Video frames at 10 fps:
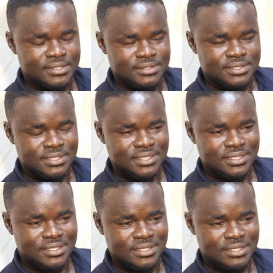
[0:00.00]

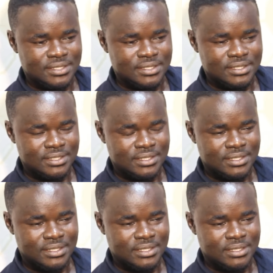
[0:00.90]
nti
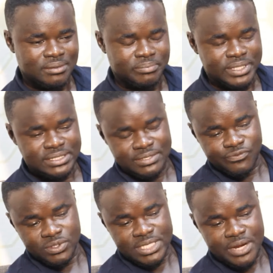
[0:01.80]
me ti
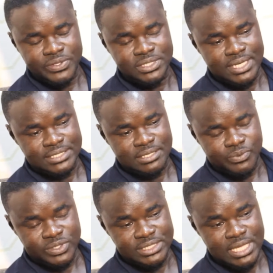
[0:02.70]
vota region asem
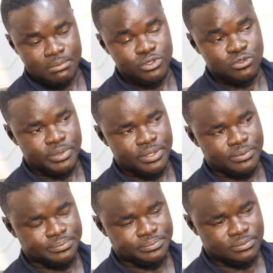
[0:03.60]
which is agbezo me
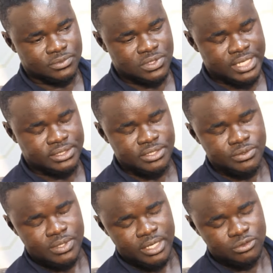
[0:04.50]
no so I
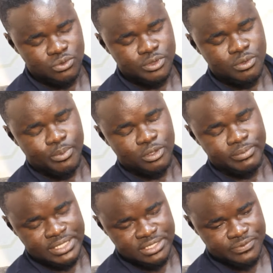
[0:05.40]
took it upon
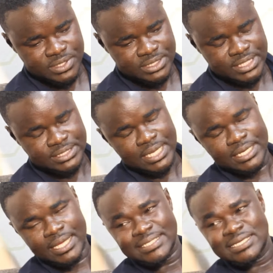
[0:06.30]
myself say say say
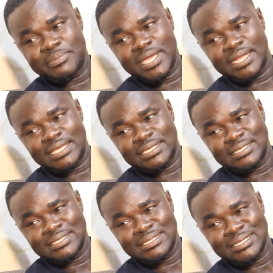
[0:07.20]
I say me yeden
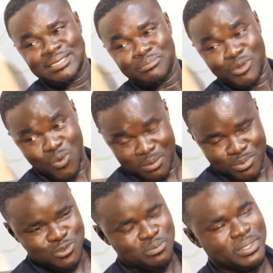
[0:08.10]
me kwa
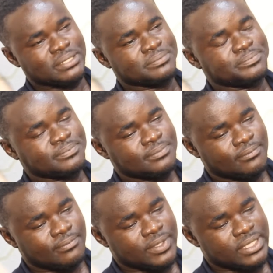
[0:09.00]
agbezo me
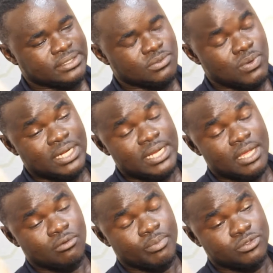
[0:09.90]
one day
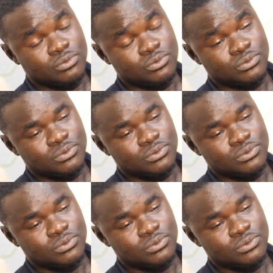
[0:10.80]
anopa tu